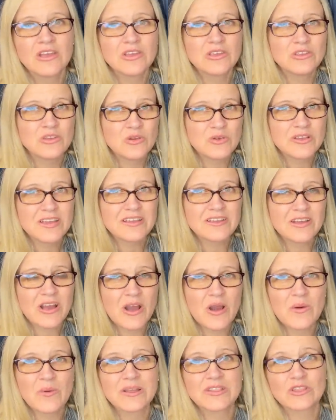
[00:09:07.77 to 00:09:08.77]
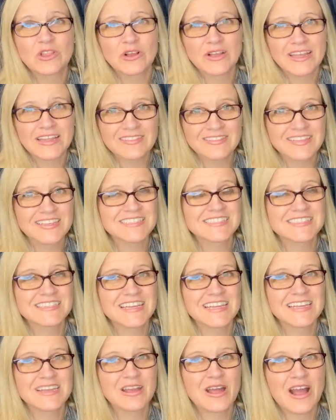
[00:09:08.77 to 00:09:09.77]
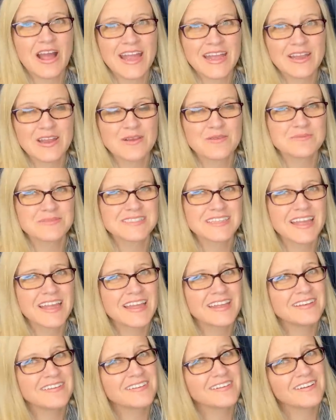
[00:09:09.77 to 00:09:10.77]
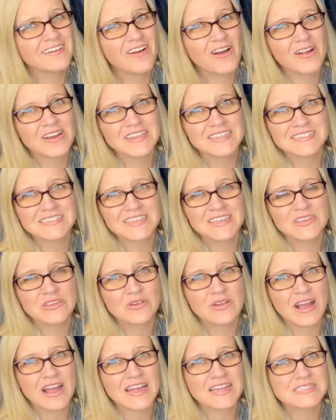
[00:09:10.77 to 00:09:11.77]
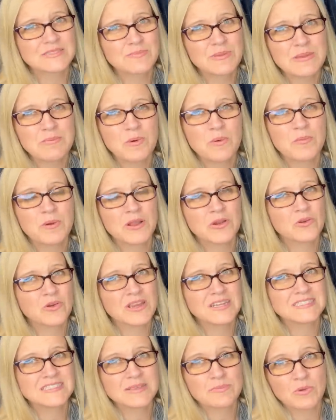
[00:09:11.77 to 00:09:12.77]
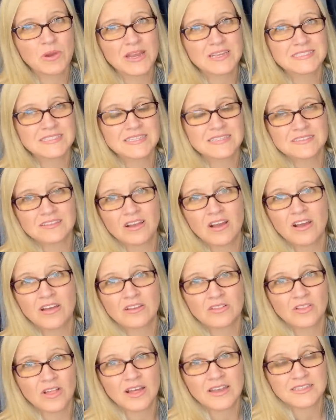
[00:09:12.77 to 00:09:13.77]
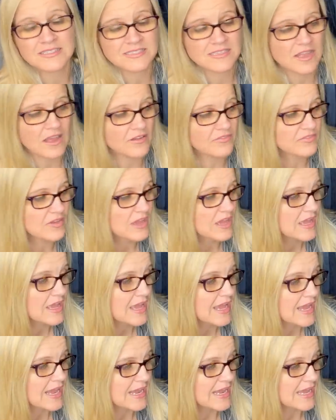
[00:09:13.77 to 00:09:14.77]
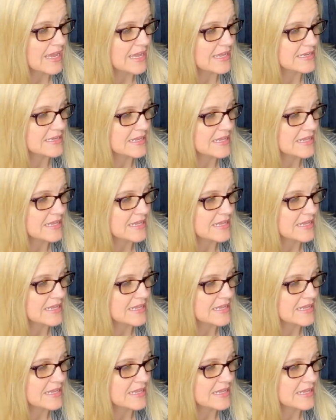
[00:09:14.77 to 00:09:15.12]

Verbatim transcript: you can go and look at listed items. And honestly, you guys, people put crazy prices on a lot of stuff. And